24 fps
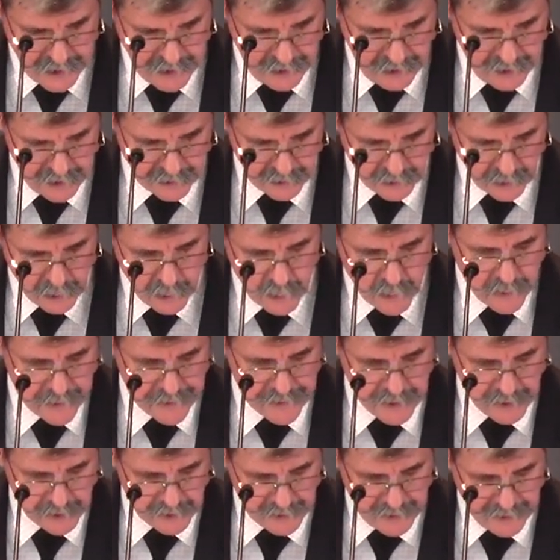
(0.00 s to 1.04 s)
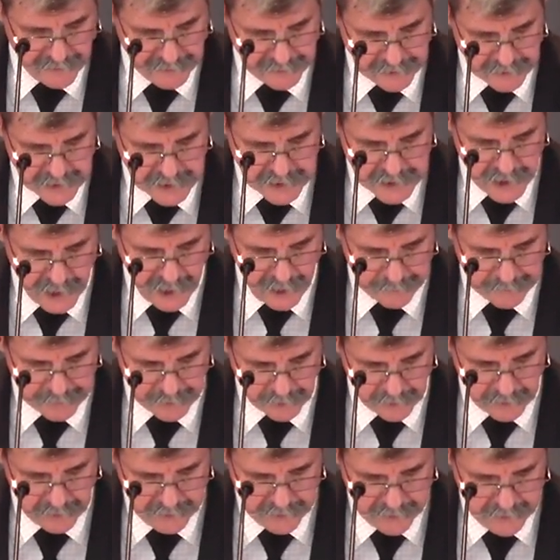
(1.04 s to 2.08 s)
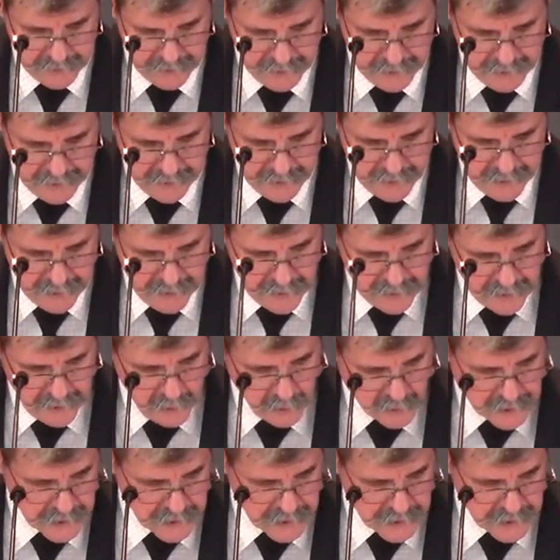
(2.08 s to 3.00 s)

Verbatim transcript: in Luke, the 11th chapter. Goes